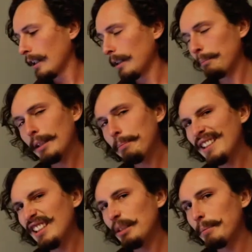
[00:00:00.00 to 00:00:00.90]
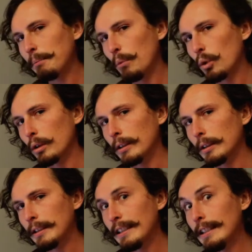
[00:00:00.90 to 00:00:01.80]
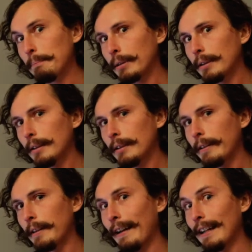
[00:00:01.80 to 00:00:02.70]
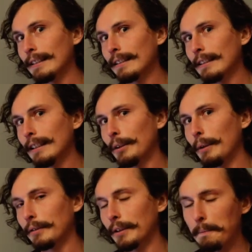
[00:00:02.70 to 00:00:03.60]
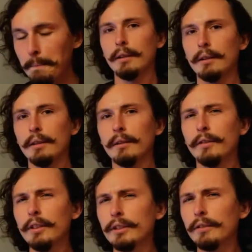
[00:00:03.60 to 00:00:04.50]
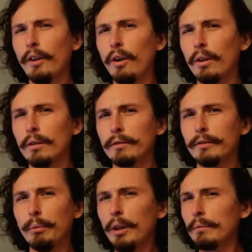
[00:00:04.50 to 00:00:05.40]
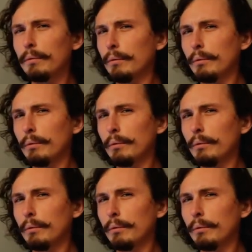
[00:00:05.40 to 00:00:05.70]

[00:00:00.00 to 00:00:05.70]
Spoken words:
It might be a little bit more deep than that, however. First of all, from what